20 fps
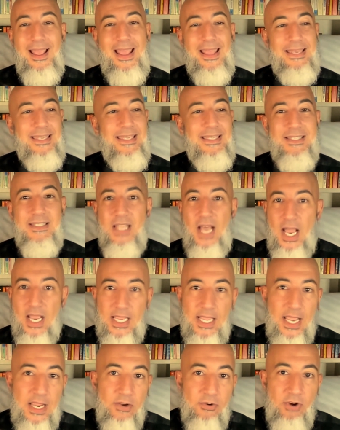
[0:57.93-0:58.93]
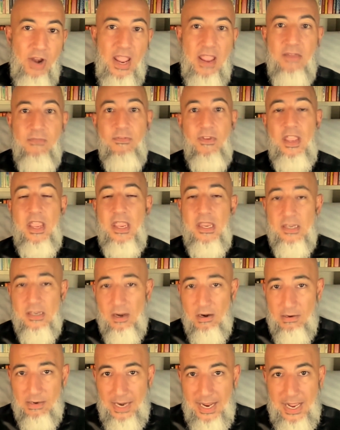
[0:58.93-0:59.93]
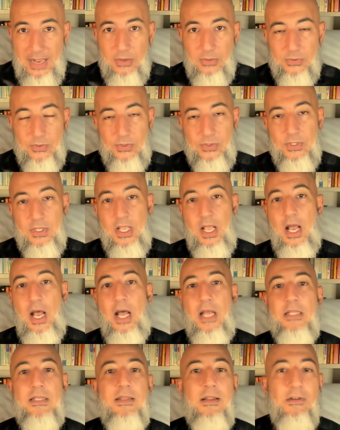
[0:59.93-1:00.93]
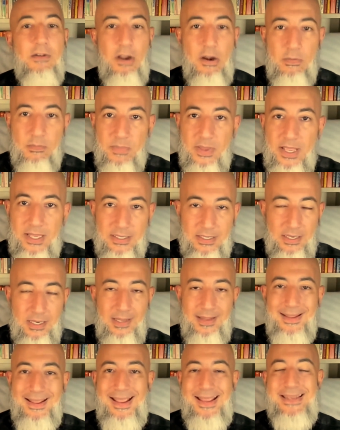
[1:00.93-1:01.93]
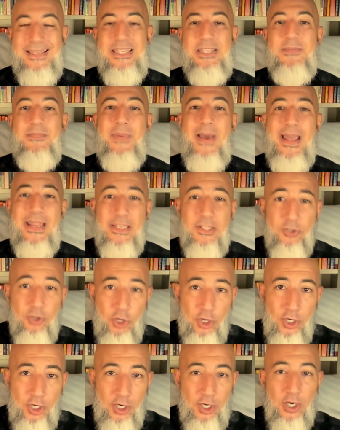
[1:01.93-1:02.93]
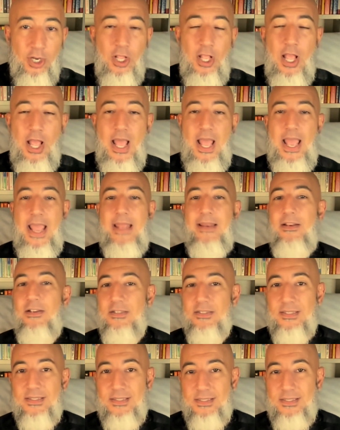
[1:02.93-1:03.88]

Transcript: and he dug a grave in her house, under her bed, and he buried her and her